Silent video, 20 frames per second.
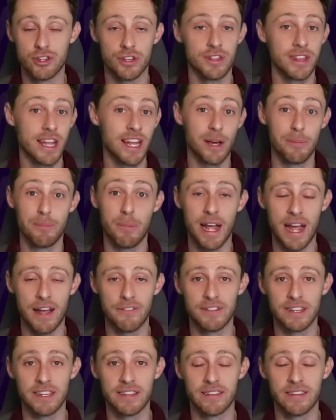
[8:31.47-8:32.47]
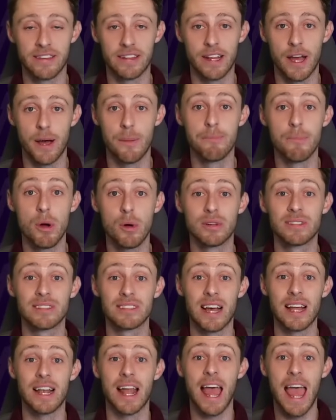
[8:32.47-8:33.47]
Then I might have to consider a Mo
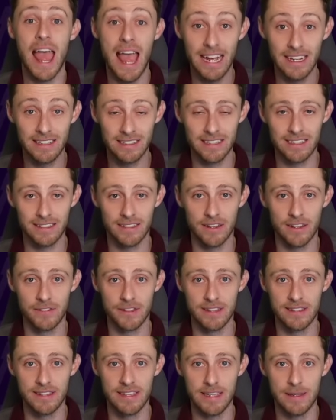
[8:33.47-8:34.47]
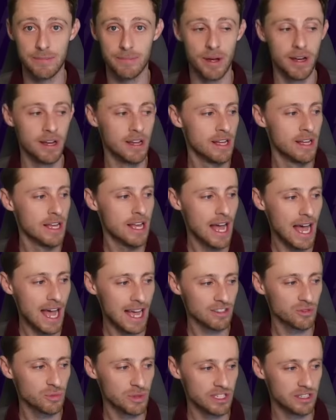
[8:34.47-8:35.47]
Salah exit of the team. But as
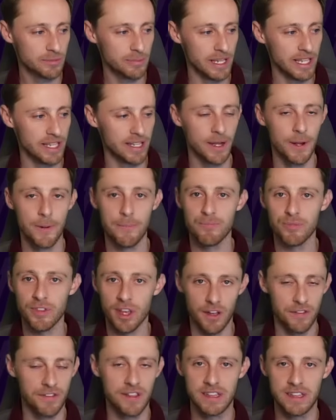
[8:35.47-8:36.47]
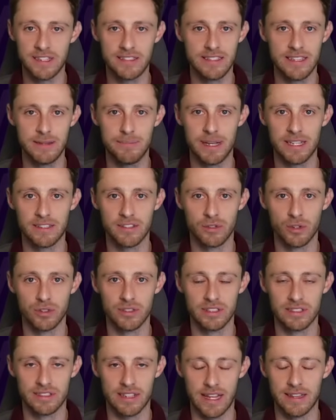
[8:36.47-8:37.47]
we speak, I think this team makes a lot of
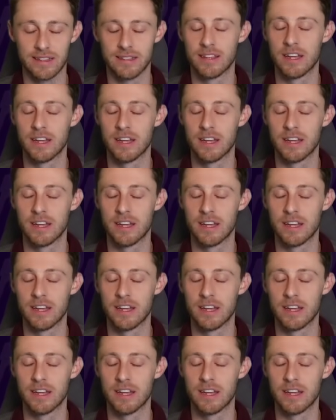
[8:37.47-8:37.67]
sense.